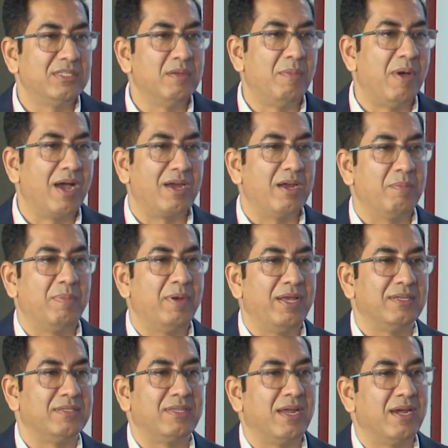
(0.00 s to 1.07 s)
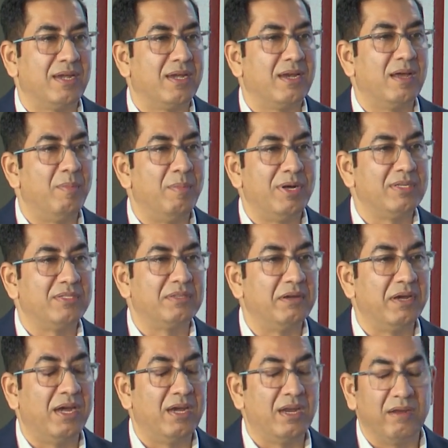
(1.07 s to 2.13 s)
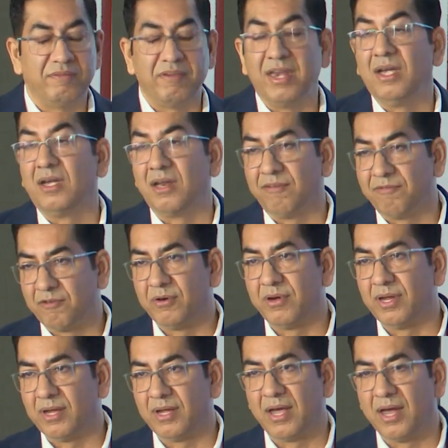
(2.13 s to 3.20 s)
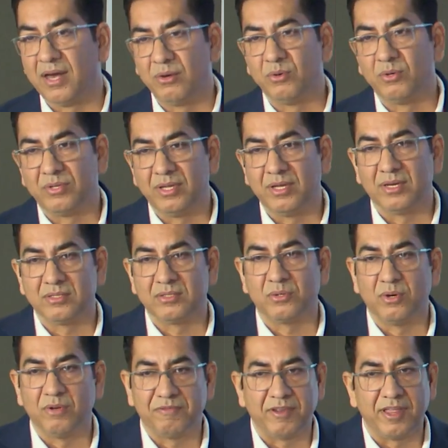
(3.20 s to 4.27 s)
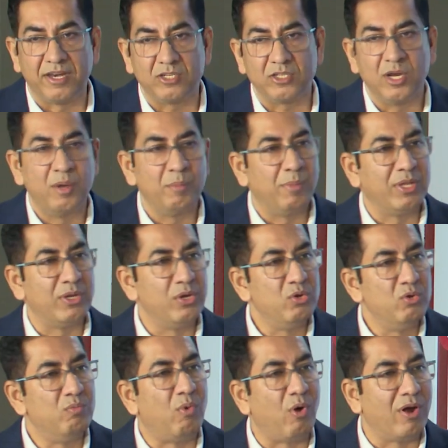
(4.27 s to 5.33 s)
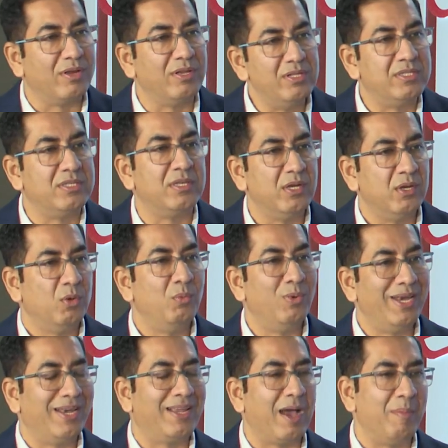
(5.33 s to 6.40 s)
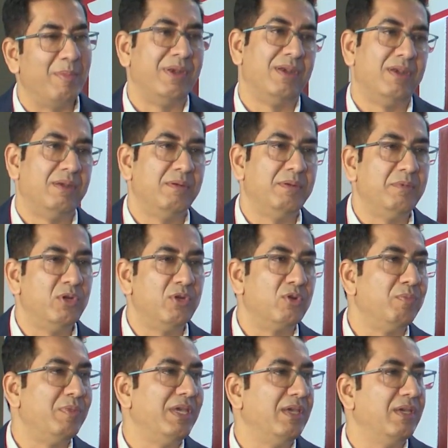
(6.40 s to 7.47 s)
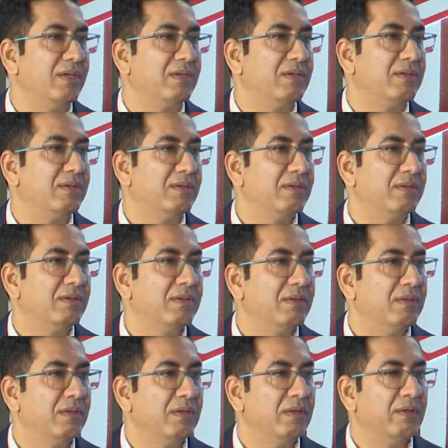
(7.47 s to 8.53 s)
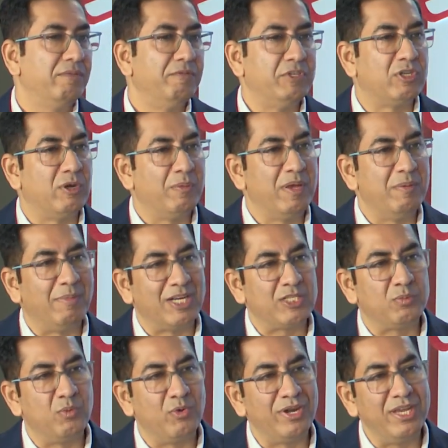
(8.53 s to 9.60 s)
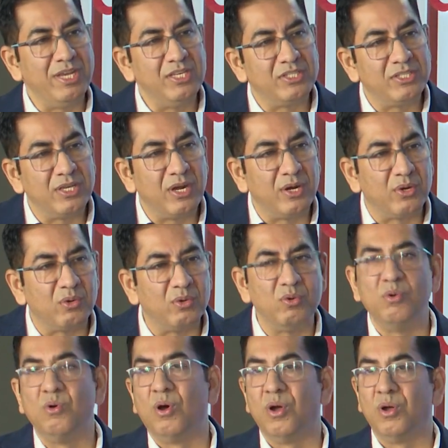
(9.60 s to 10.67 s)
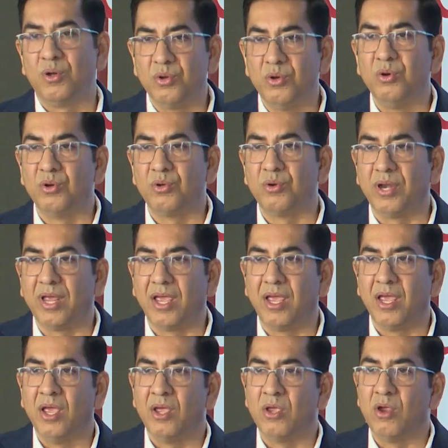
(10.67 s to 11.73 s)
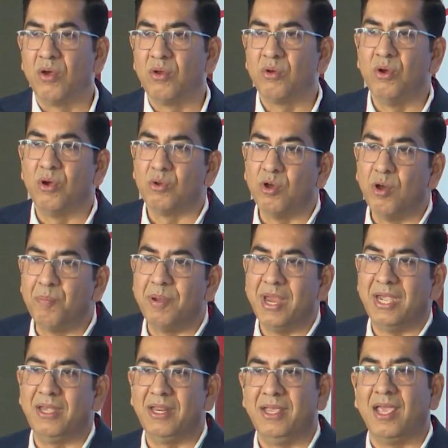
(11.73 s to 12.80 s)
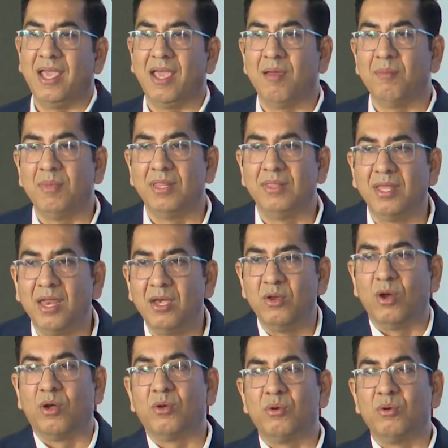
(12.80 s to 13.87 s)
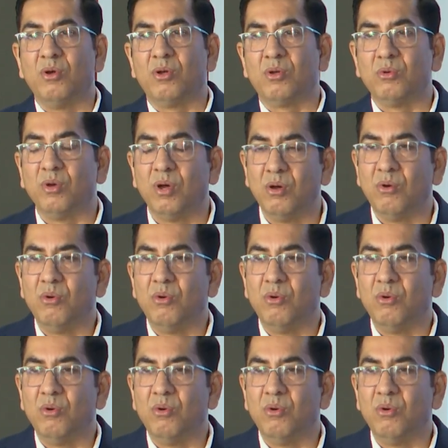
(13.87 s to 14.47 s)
is a marketplace that the government is creating. Very tough today. I don't think it's going to flourish, but new models will come in to being, which will be much more easier to go on to. Today, you have to go to a Paytm, and then you have to go to a